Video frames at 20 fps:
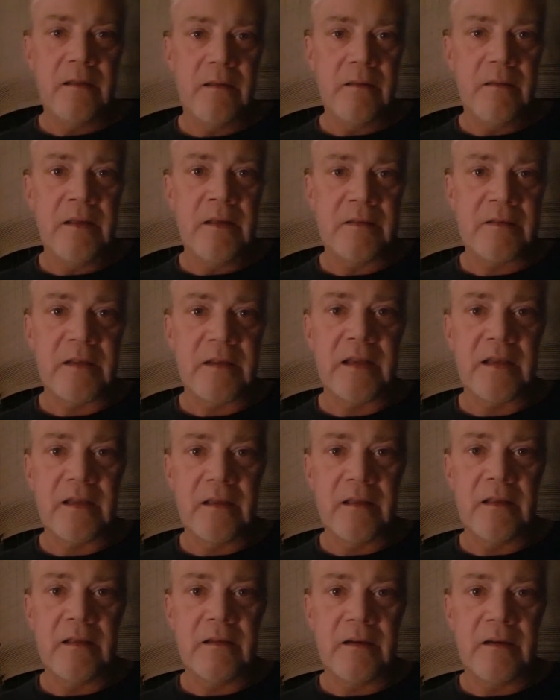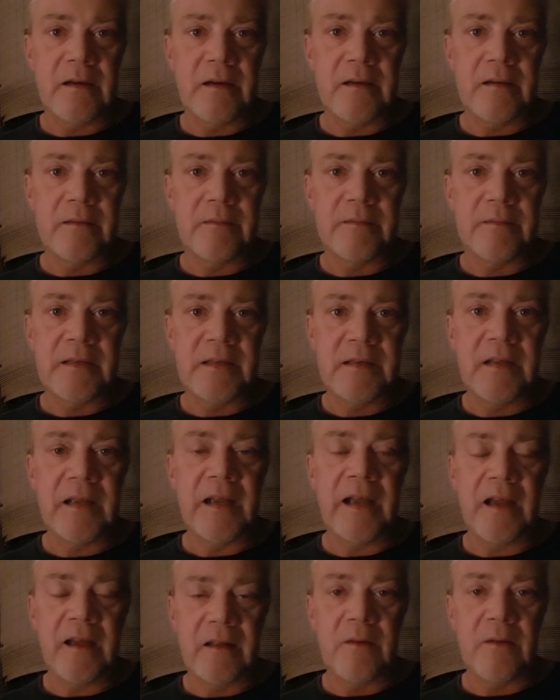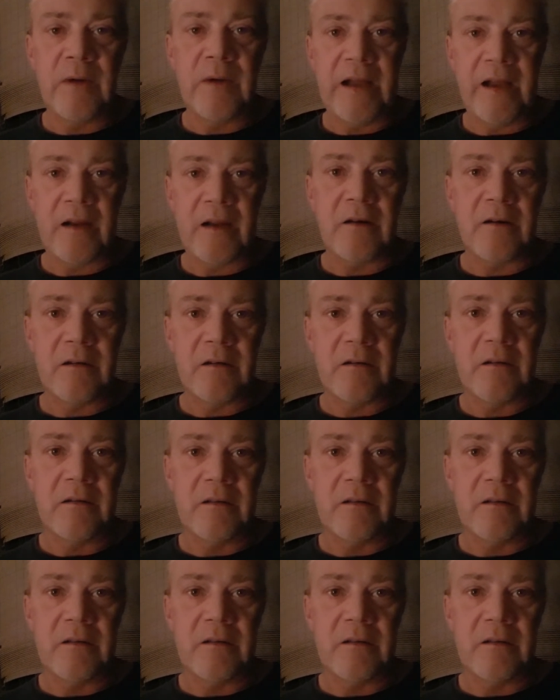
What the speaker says: it's like Tally Whacker